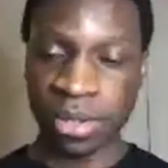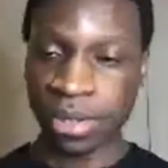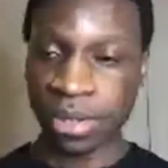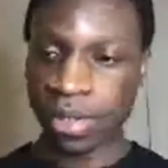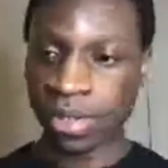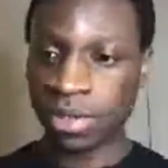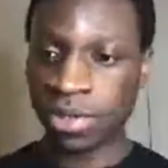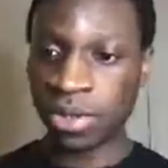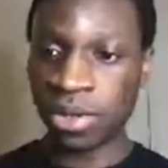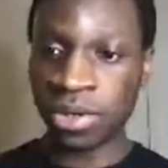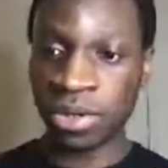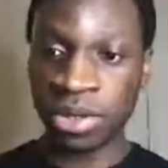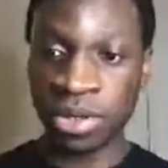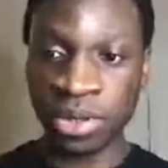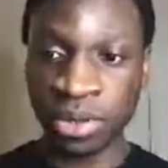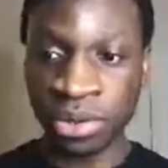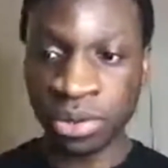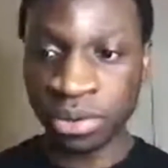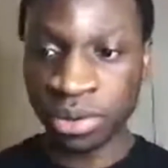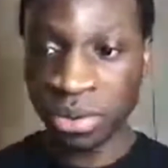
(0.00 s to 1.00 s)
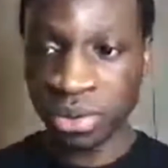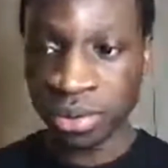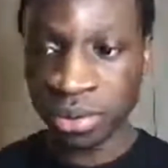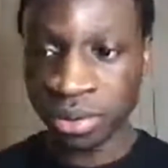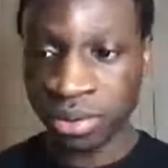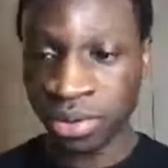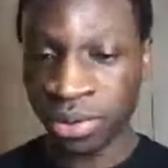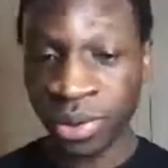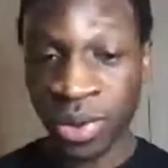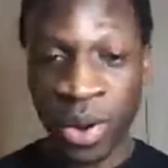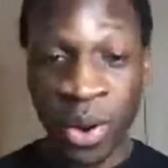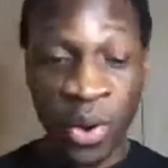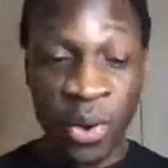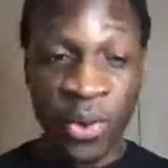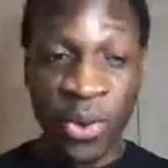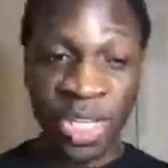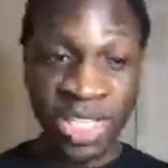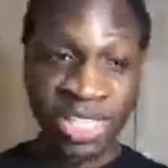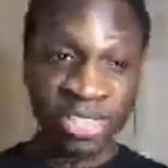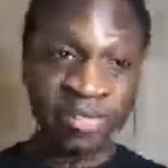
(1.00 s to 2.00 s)
So you will
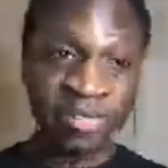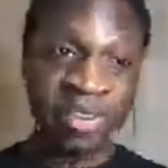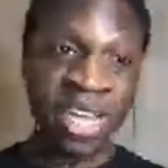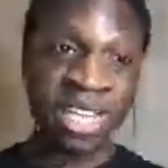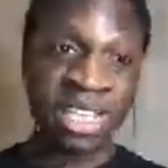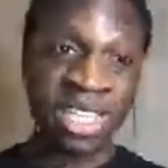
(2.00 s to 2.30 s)
always find